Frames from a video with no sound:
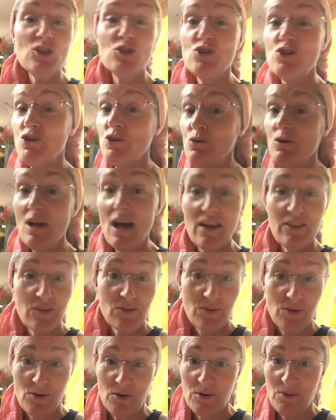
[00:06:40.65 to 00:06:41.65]
Do not
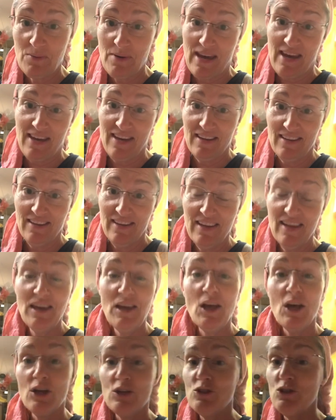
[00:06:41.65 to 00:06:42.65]
throw it away.
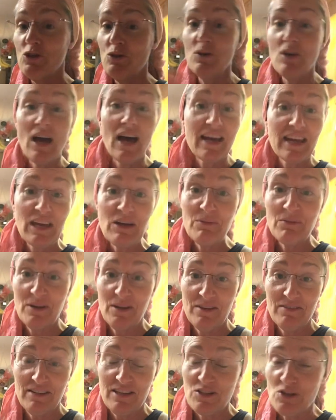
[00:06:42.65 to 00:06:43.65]
Do not get rid
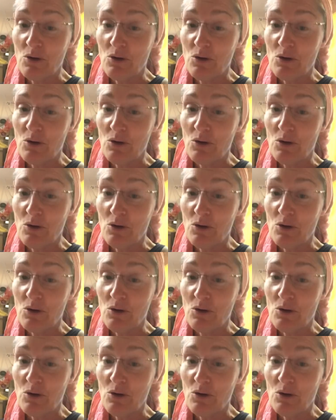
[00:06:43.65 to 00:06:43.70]
of it.